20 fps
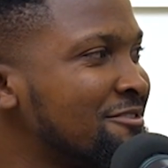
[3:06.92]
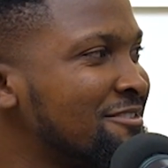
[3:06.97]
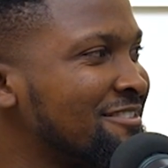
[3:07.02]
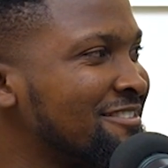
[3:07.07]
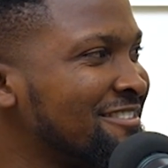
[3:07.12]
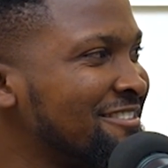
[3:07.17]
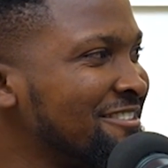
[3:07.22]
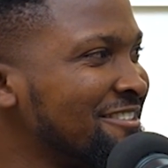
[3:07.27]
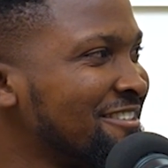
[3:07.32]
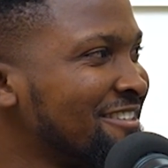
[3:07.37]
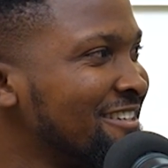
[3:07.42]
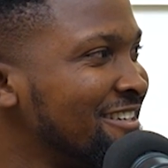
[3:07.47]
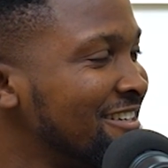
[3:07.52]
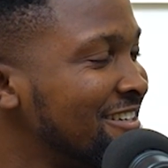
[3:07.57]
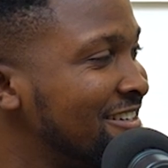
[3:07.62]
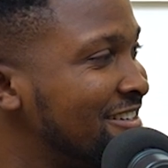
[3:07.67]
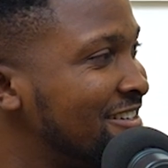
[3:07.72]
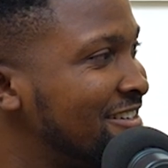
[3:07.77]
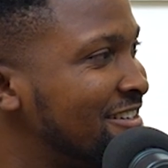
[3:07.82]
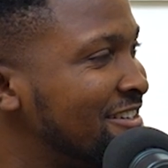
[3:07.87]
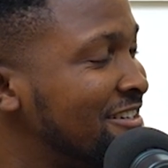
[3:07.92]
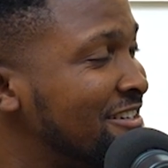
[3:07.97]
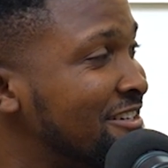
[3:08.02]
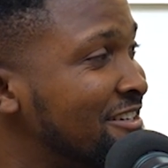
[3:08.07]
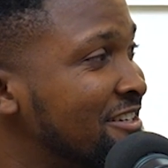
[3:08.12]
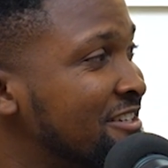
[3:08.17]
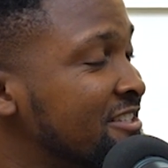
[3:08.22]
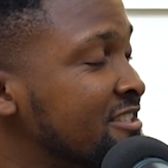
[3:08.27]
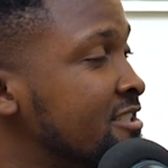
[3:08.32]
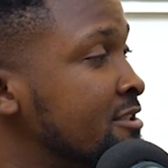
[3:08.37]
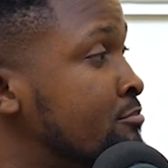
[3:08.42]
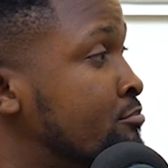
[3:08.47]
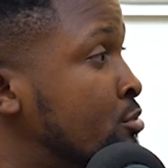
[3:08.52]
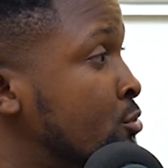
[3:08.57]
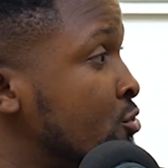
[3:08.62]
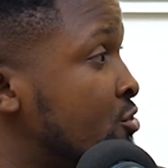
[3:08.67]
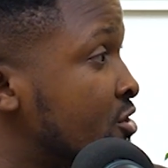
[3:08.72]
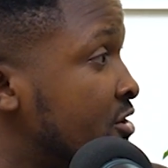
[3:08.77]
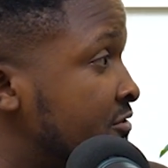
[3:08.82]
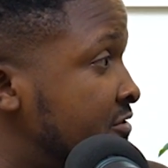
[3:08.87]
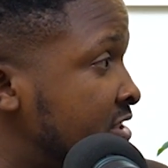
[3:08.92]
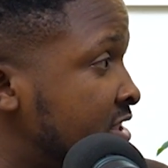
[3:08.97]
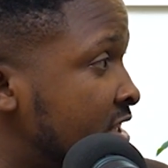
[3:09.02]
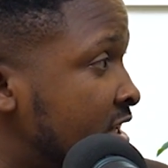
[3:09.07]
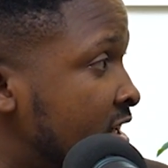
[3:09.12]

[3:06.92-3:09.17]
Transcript: Then when we got to a place called Okibu, the boot of the